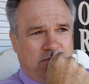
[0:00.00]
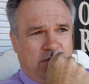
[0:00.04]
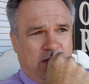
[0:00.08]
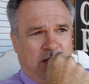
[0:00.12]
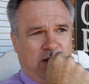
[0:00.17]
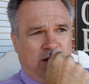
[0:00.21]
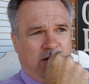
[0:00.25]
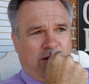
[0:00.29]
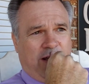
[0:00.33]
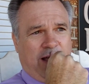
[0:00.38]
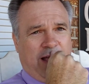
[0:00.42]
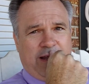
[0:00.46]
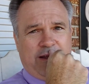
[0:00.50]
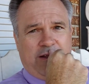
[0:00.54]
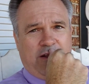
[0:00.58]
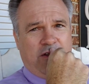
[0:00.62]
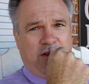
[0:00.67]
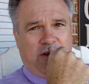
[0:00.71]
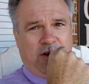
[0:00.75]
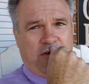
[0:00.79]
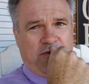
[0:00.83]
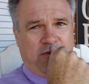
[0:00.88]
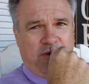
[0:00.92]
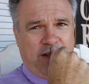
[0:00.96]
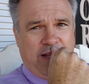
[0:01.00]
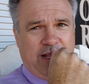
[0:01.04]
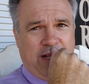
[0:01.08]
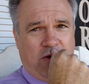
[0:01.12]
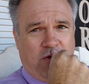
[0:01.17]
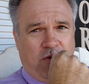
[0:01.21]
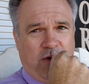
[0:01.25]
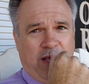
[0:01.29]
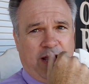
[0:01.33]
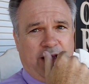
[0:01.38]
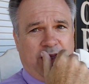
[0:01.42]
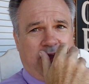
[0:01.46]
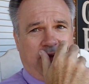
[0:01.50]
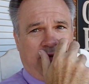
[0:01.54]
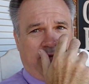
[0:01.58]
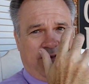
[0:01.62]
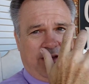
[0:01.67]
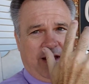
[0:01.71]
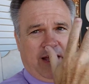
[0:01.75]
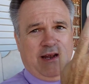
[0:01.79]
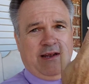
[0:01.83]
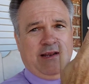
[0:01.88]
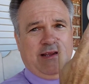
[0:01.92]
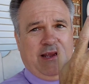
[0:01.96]
I had to learn really quick. You've
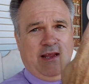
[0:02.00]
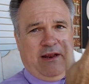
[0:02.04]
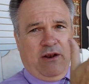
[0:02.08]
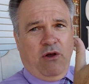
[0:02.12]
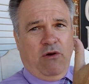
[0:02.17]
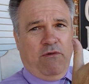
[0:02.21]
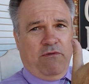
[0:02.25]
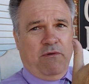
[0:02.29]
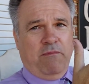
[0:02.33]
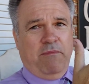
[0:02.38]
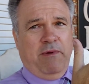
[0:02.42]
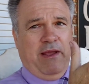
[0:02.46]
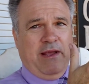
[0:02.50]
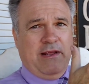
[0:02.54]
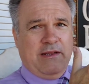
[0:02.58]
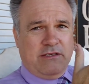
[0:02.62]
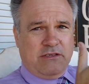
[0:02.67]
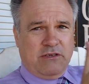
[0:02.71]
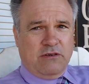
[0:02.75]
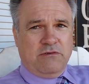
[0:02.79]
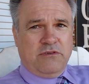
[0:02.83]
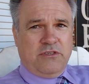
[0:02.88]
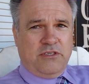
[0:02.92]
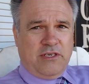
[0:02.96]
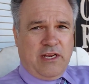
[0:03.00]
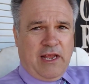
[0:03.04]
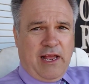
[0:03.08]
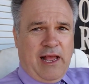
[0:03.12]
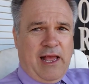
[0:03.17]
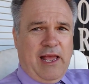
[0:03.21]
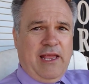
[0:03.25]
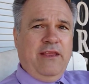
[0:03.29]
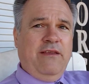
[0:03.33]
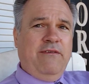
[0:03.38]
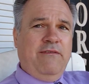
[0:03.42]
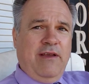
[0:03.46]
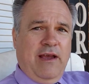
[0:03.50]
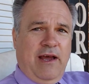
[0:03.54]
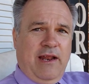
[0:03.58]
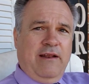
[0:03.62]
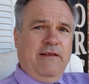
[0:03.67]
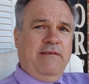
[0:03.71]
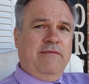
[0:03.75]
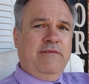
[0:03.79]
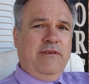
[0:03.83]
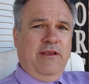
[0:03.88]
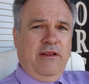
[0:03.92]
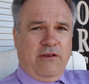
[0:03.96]
got to get over being so shy. You've got
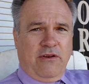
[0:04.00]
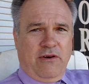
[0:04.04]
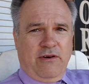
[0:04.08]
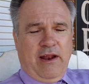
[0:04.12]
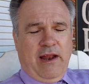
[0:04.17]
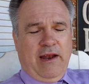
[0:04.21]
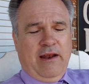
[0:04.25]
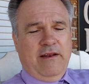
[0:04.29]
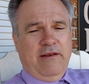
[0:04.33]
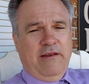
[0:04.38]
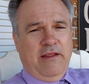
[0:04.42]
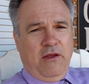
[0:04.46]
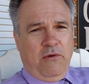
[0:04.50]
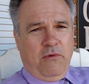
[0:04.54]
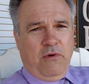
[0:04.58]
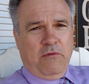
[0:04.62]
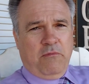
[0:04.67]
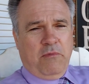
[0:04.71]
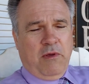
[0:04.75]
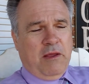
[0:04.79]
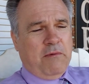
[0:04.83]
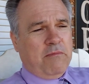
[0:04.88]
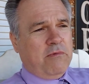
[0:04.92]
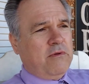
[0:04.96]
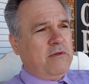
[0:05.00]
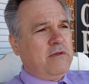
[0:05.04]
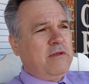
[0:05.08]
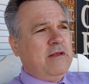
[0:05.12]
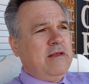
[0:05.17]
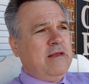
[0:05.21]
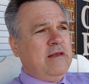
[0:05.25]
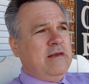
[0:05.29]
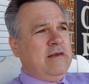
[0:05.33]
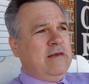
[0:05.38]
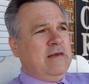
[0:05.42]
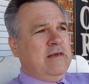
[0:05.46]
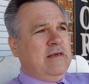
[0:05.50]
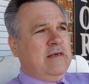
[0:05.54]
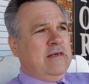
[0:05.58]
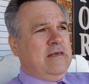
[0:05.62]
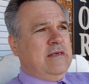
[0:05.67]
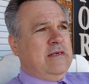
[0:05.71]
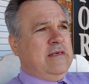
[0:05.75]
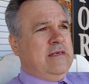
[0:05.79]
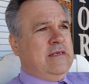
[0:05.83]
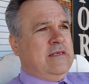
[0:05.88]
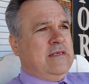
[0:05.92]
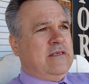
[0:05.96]
to learn how to deal with people.
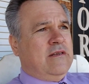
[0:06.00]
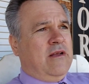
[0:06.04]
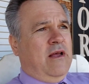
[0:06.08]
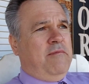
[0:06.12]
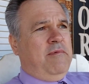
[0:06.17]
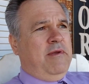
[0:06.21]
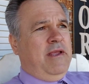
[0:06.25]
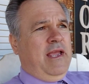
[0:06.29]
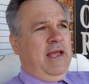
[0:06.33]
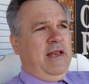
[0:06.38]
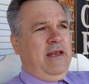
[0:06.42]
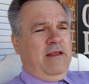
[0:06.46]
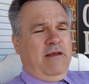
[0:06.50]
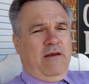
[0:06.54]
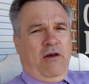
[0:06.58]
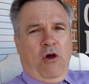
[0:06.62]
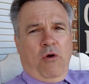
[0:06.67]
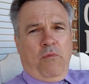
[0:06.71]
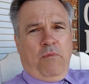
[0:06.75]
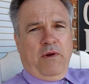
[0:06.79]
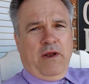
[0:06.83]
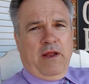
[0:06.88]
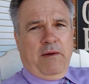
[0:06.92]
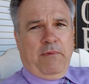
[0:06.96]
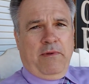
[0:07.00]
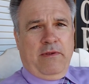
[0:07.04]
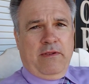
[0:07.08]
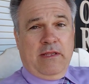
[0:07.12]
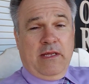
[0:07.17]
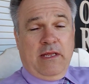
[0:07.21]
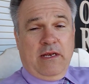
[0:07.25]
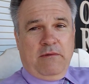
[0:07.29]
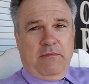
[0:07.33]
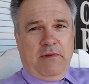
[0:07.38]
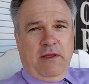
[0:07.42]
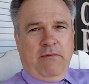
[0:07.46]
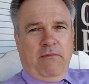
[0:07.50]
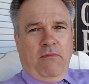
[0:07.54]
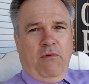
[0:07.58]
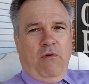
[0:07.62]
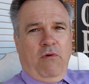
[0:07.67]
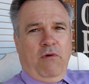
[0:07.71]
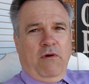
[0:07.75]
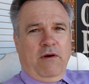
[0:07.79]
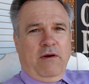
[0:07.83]
So I began to open up a little bit more.